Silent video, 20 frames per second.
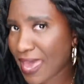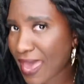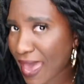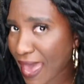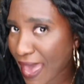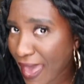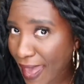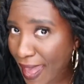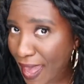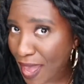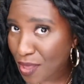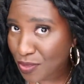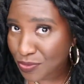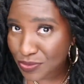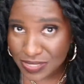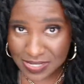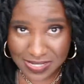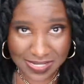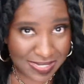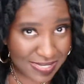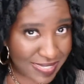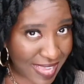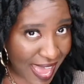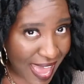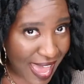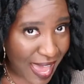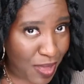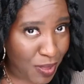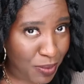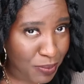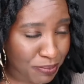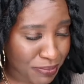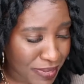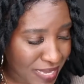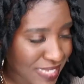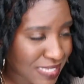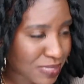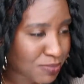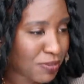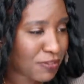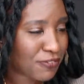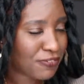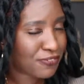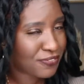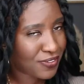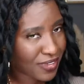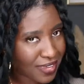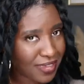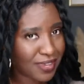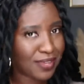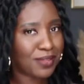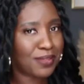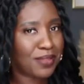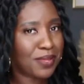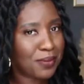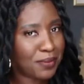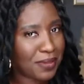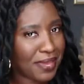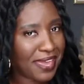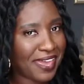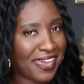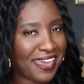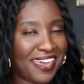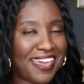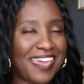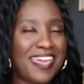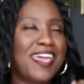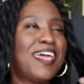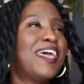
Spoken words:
how this style makes me feel, okay?